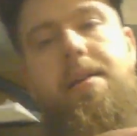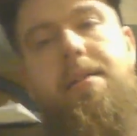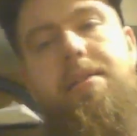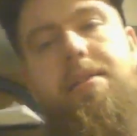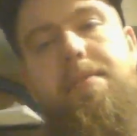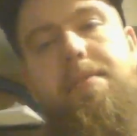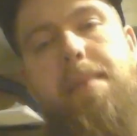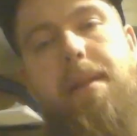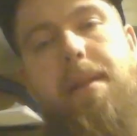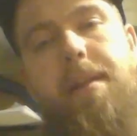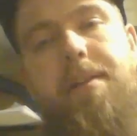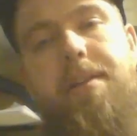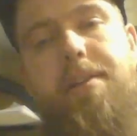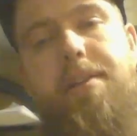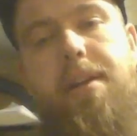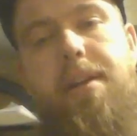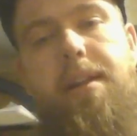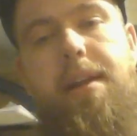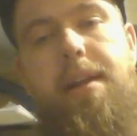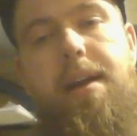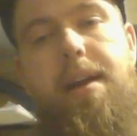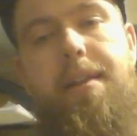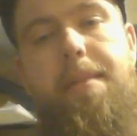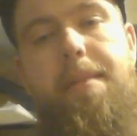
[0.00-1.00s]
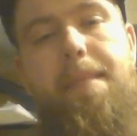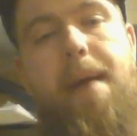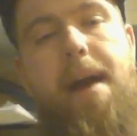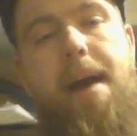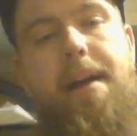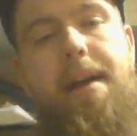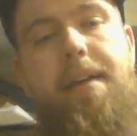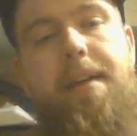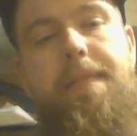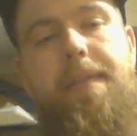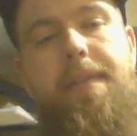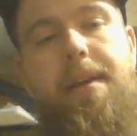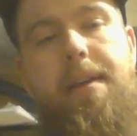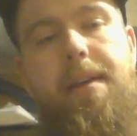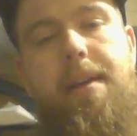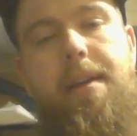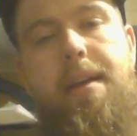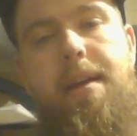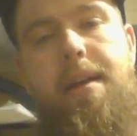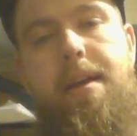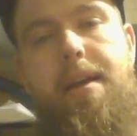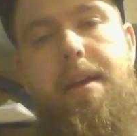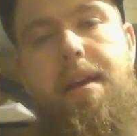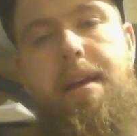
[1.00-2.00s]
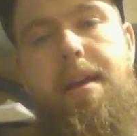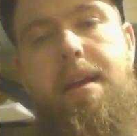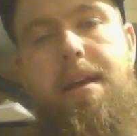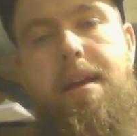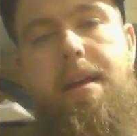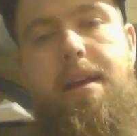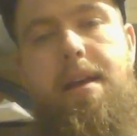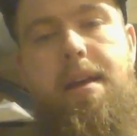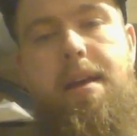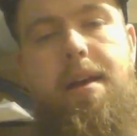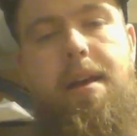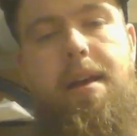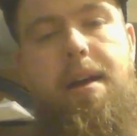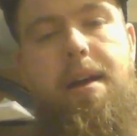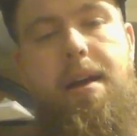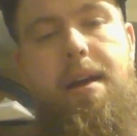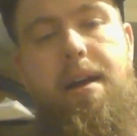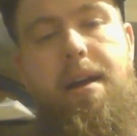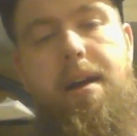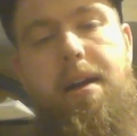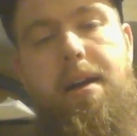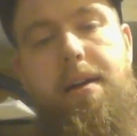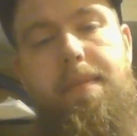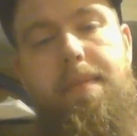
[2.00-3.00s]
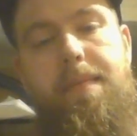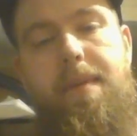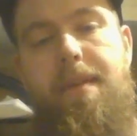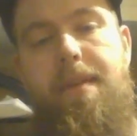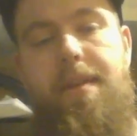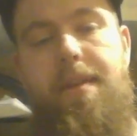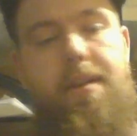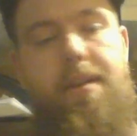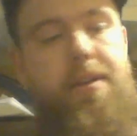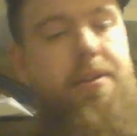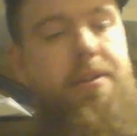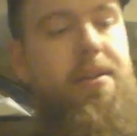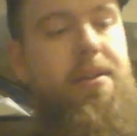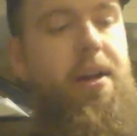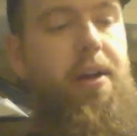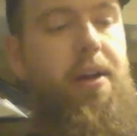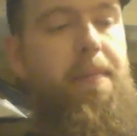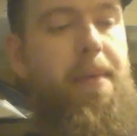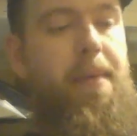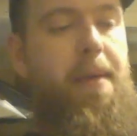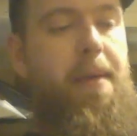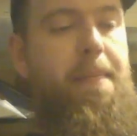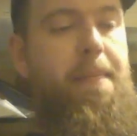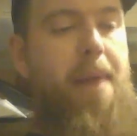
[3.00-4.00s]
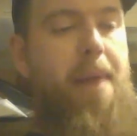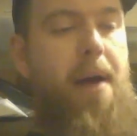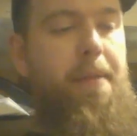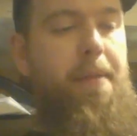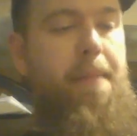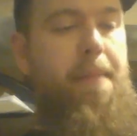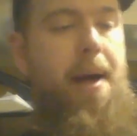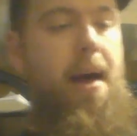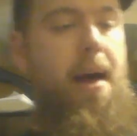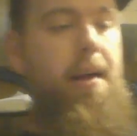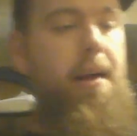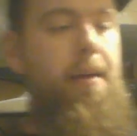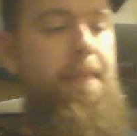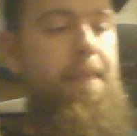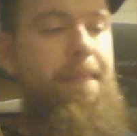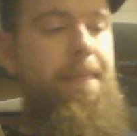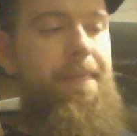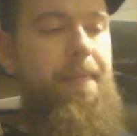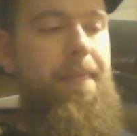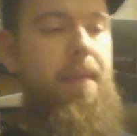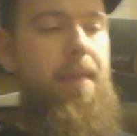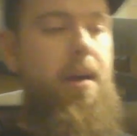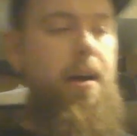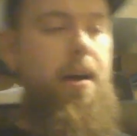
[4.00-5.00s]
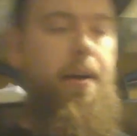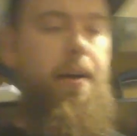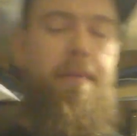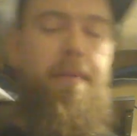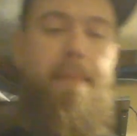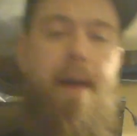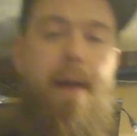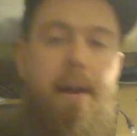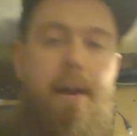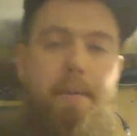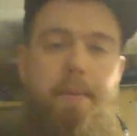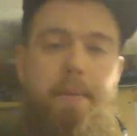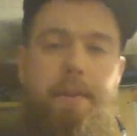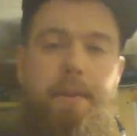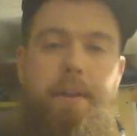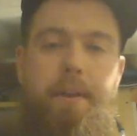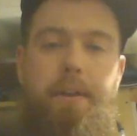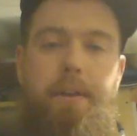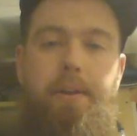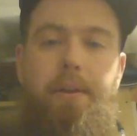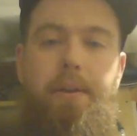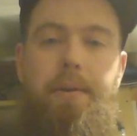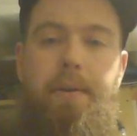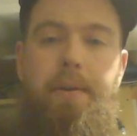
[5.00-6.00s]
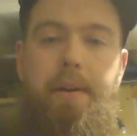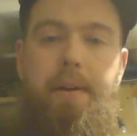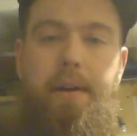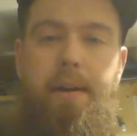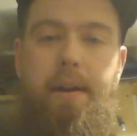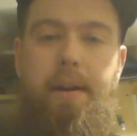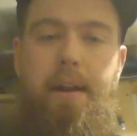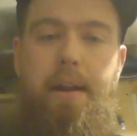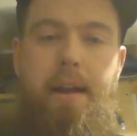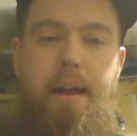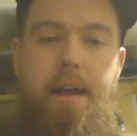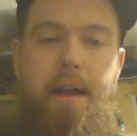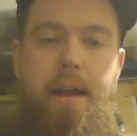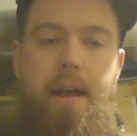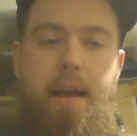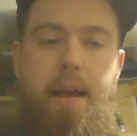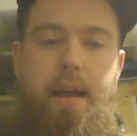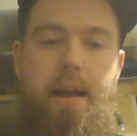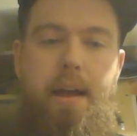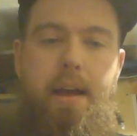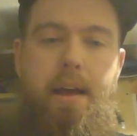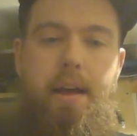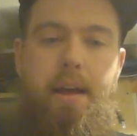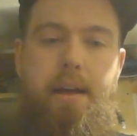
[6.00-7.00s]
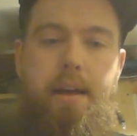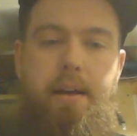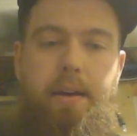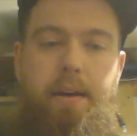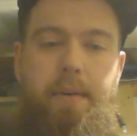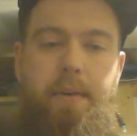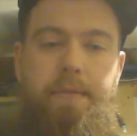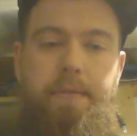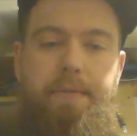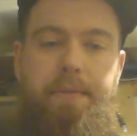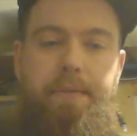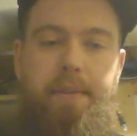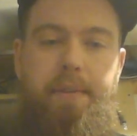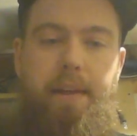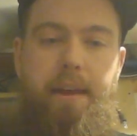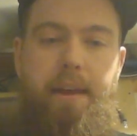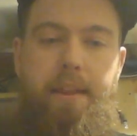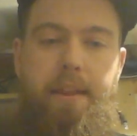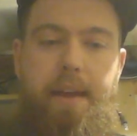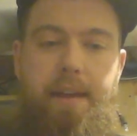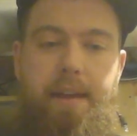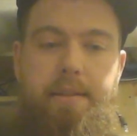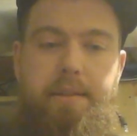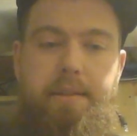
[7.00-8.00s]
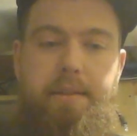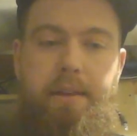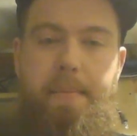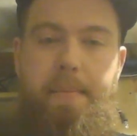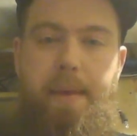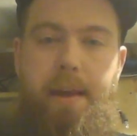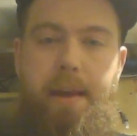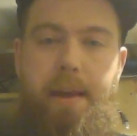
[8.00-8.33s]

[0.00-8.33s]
smelly jelly on the back of it, um, and then your sucker meat. Pound the bottom, hug the bottom with your lure, and hopefully that's going to